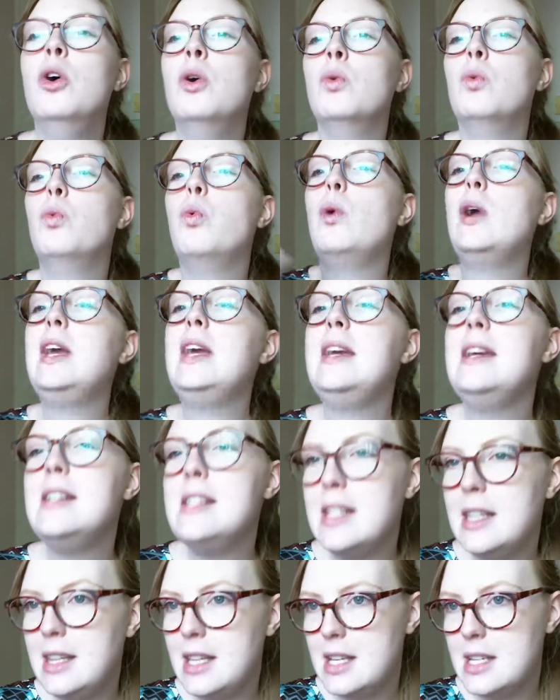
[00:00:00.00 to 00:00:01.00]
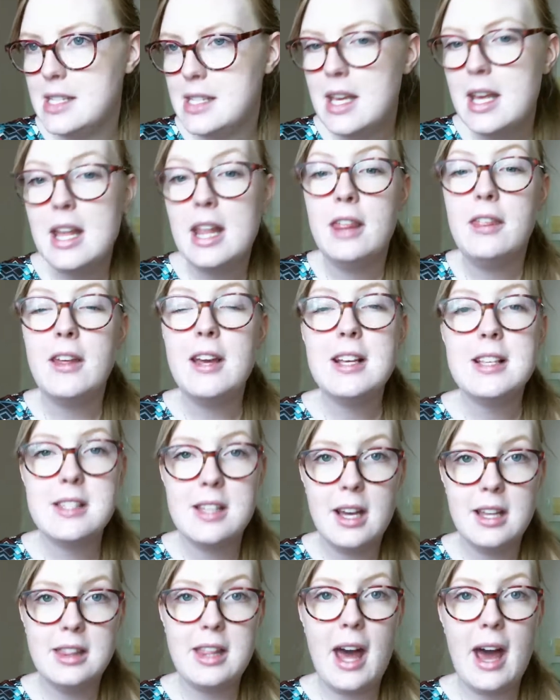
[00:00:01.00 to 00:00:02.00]
we did this, things
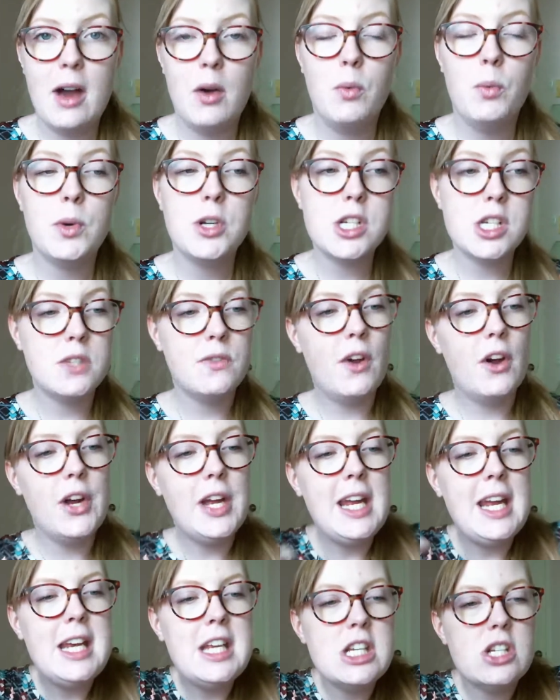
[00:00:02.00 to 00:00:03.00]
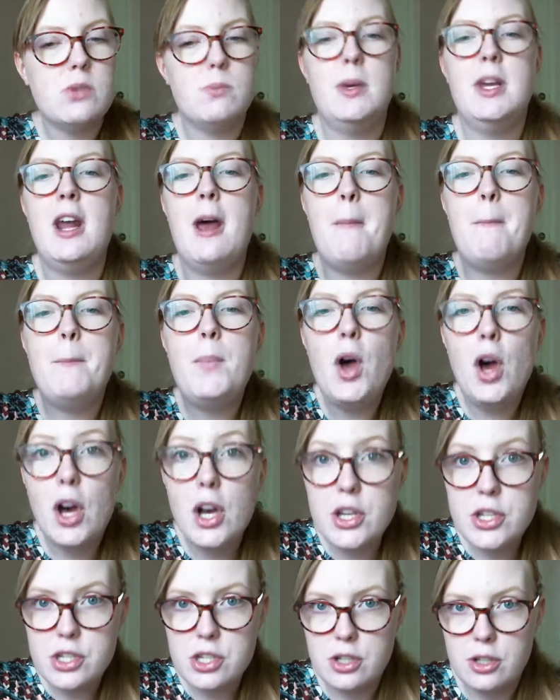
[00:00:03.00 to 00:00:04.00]
like that, which is very intimate and
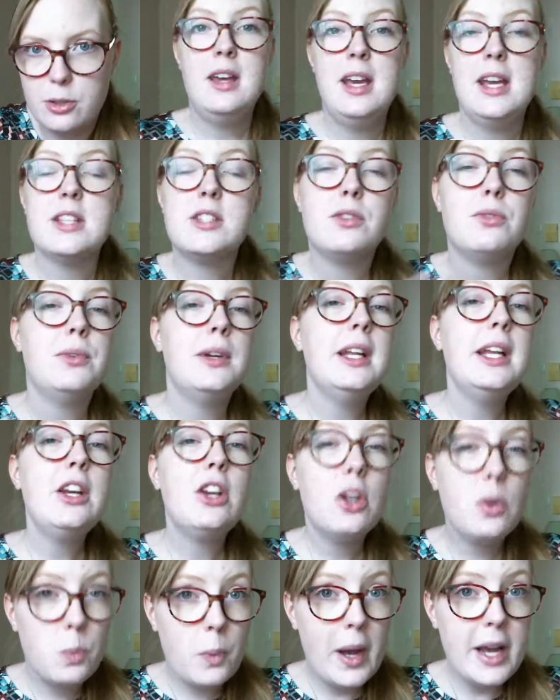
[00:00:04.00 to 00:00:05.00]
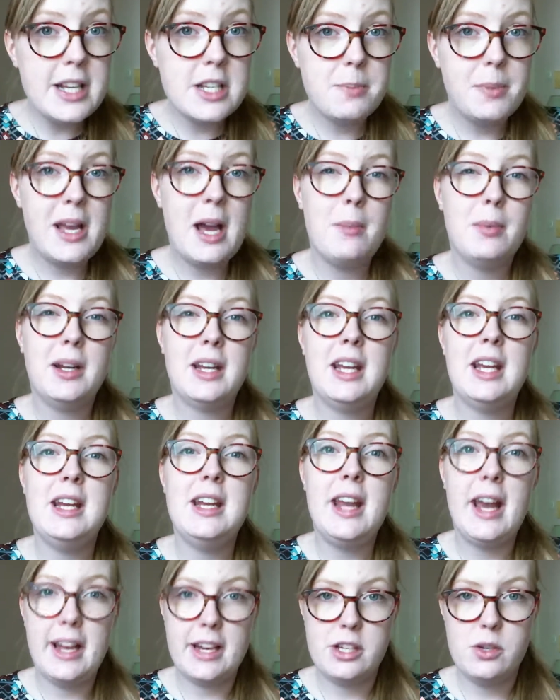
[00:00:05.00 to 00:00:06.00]
personal. It's a really good way to be able to
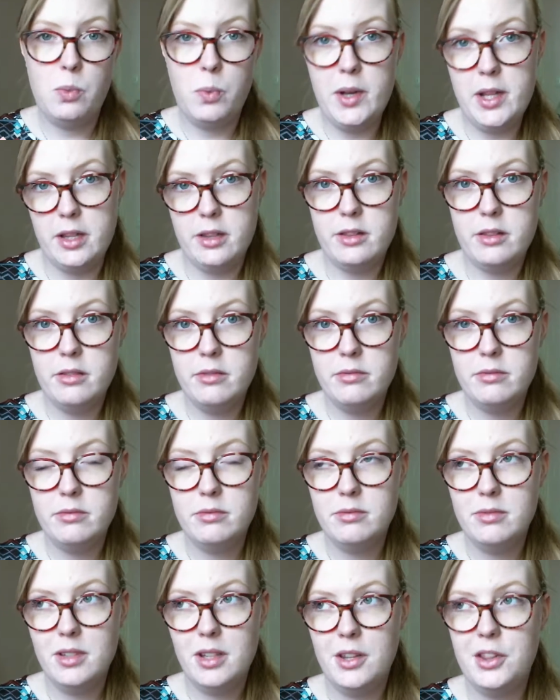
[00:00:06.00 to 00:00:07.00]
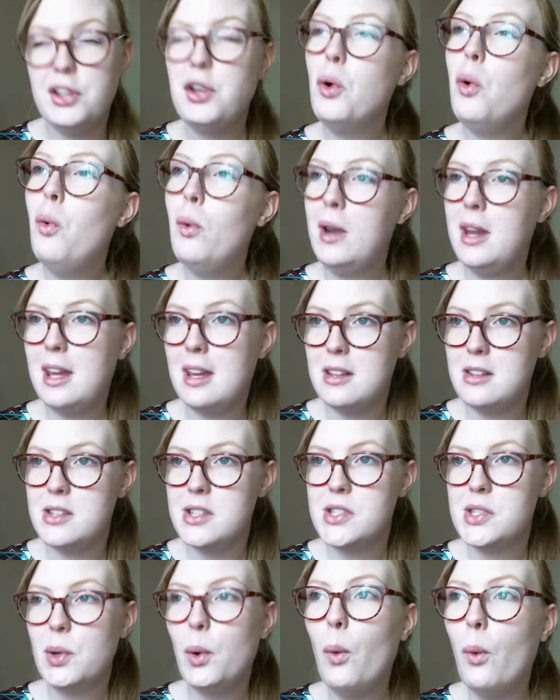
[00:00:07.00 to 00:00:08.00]
connect with the
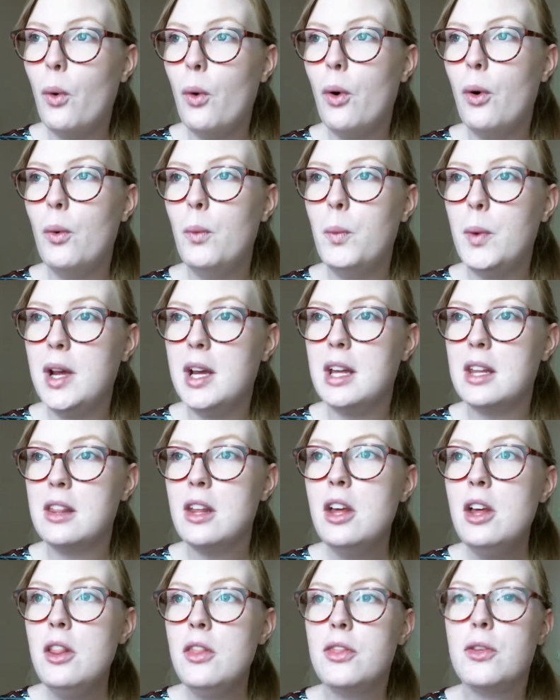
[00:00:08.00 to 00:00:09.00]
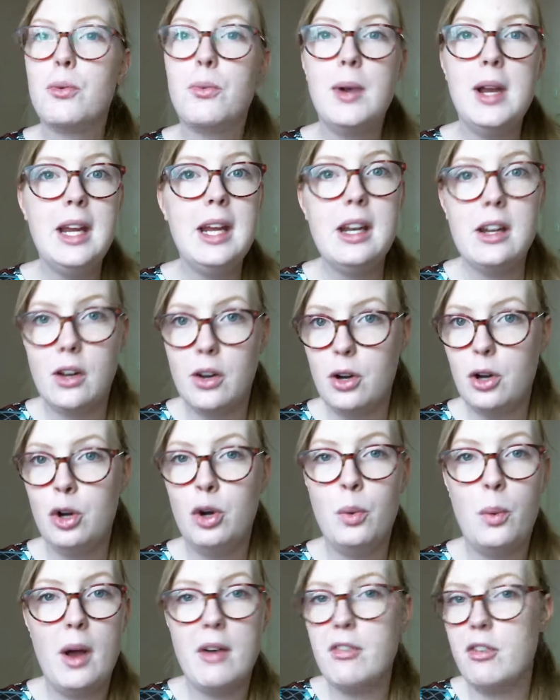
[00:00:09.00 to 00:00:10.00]
audience or with the reader,
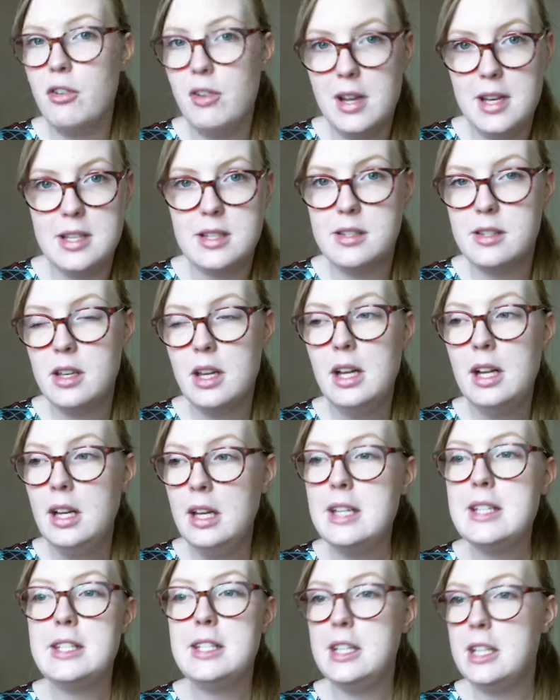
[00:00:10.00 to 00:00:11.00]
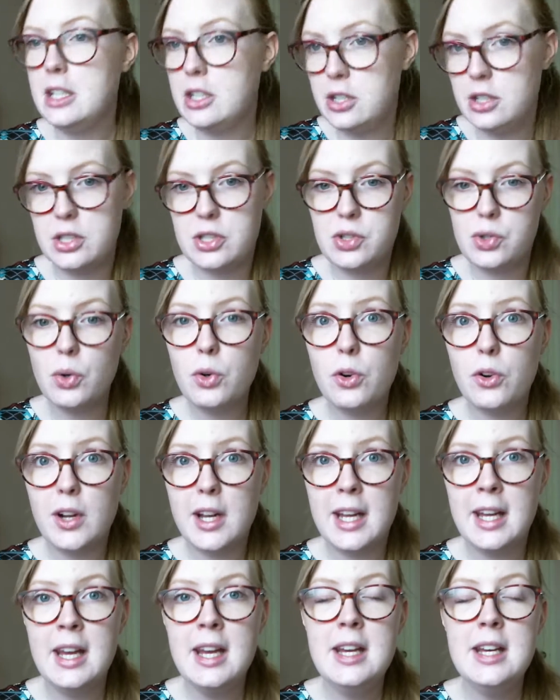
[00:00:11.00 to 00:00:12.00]
whoever is listening to the
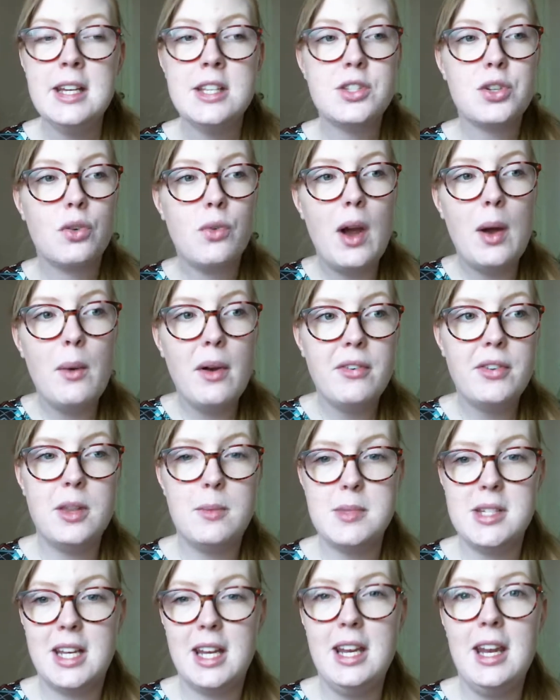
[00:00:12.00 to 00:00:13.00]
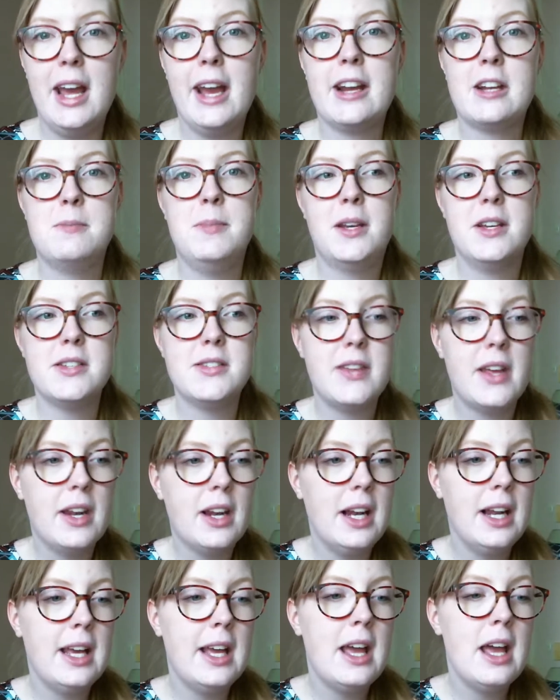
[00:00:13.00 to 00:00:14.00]
story. It's a great way for them to connect because
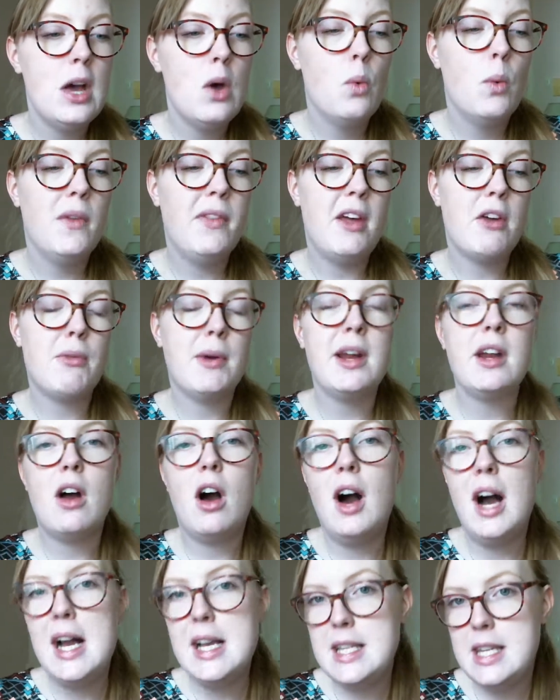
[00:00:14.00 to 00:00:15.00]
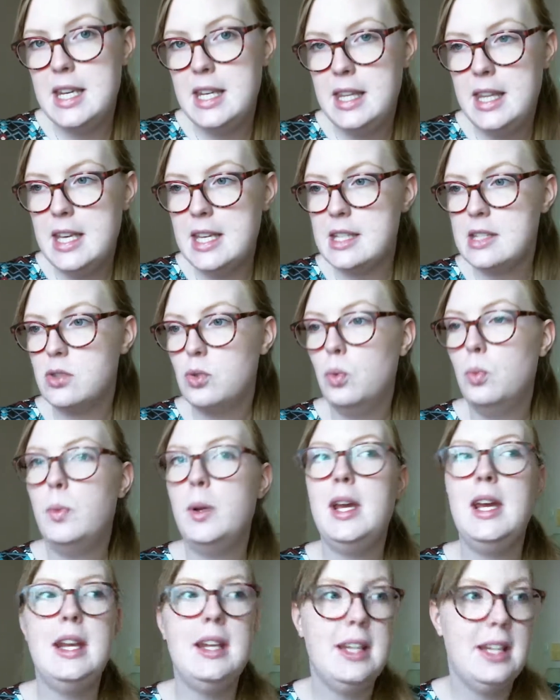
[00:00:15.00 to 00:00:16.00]
suddenly when they read, I did this or
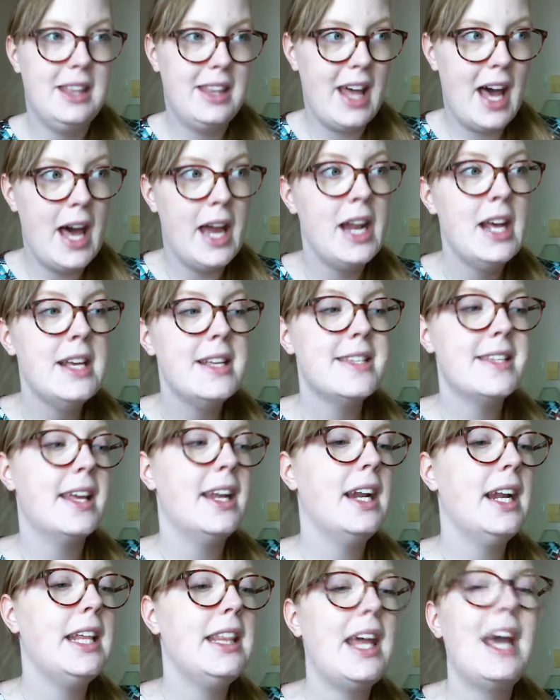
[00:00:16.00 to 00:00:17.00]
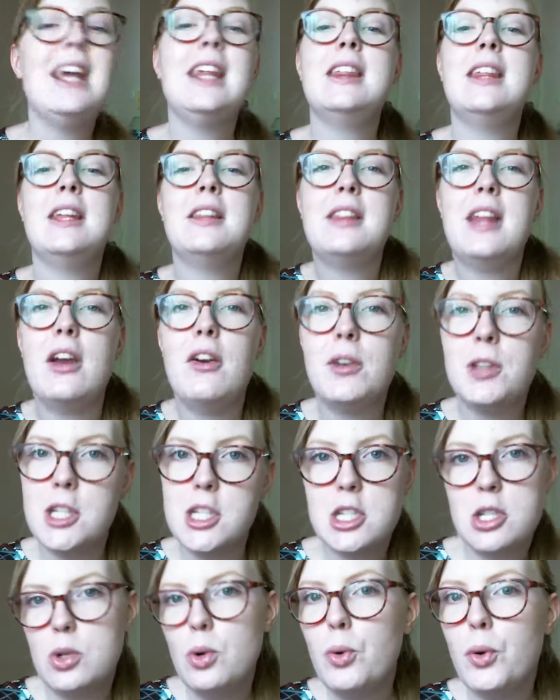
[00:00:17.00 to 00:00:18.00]
we did that, suddenly they think they're in the
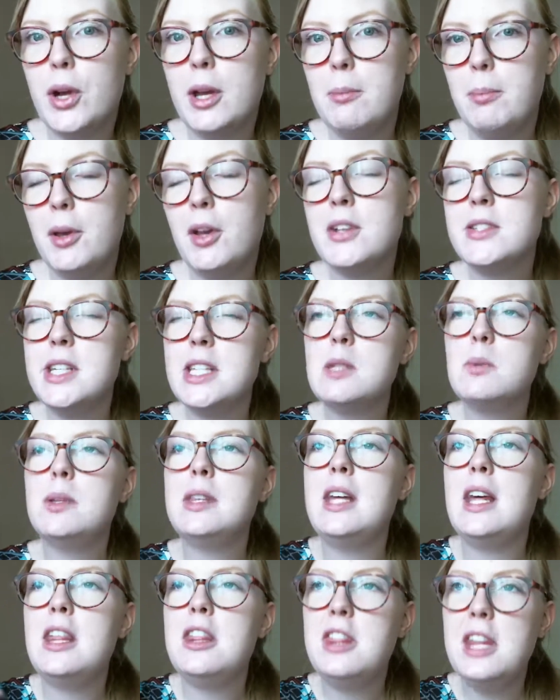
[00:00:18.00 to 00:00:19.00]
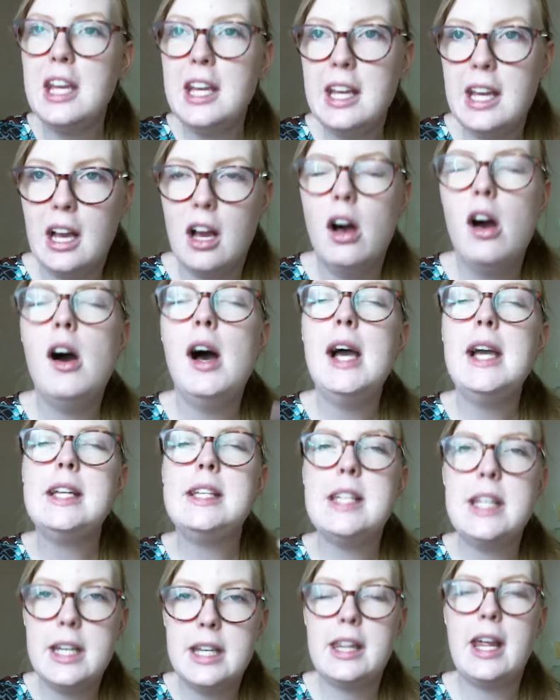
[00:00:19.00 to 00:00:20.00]
story because that's what they're thinking. I
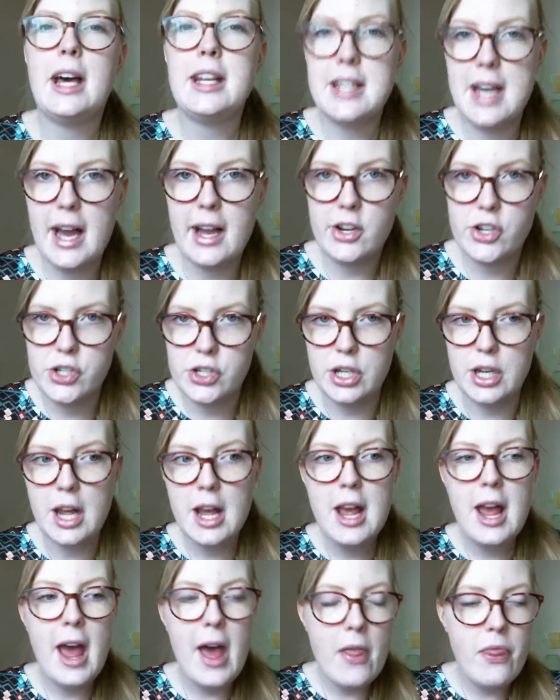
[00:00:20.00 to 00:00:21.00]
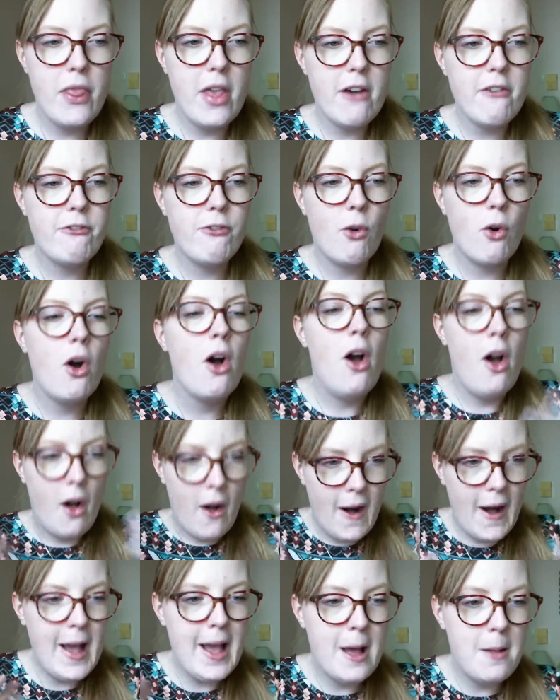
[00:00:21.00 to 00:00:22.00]
did that action and therefore
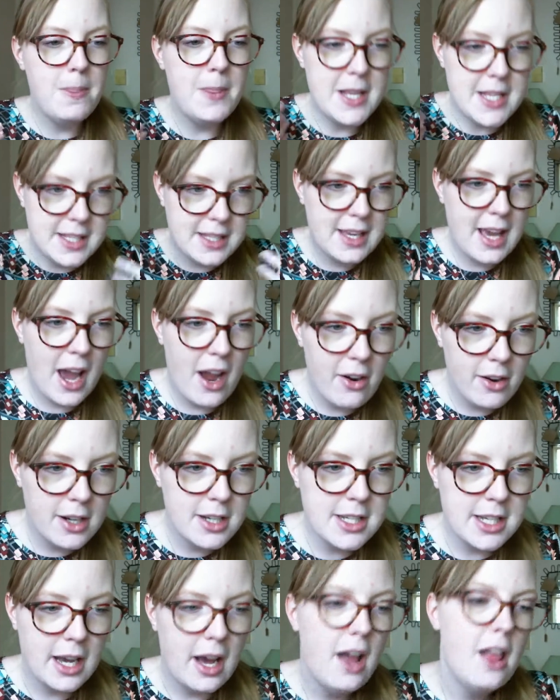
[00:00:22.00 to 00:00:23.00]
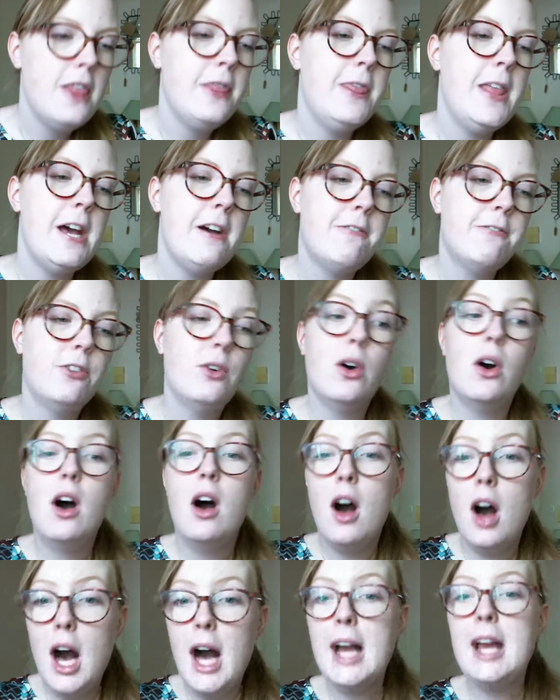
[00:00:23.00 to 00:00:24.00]
I am this character. Therefore,
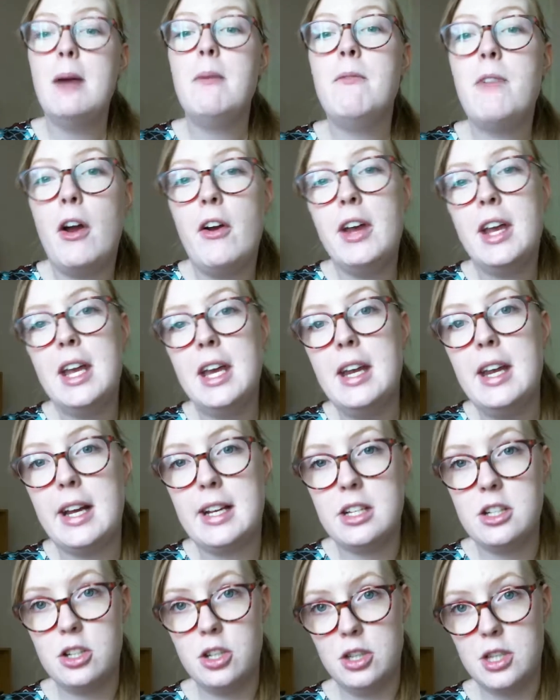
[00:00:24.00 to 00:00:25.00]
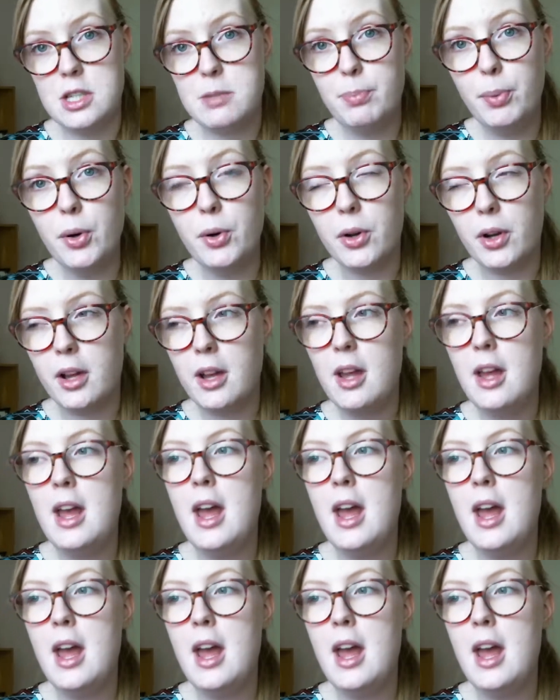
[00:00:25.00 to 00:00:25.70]
I am very connected to this book.